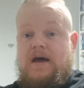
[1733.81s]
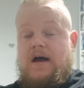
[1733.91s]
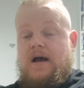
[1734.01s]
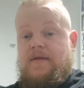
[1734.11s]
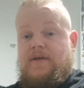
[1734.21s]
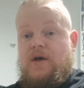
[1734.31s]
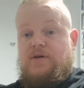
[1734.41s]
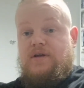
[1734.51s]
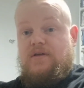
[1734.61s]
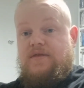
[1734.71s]
The
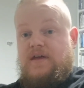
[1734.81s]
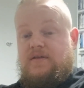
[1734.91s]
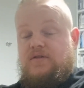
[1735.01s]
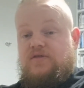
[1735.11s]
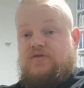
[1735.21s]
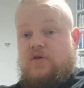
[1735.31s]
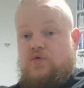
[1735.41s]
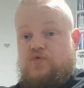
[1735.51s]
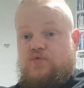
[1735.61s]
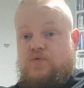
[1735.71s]
only other thing that
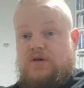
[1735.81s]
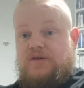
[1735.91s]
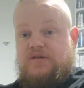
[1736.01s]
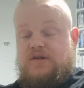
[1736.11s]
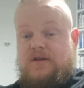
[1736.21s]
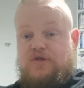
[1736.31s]
sold was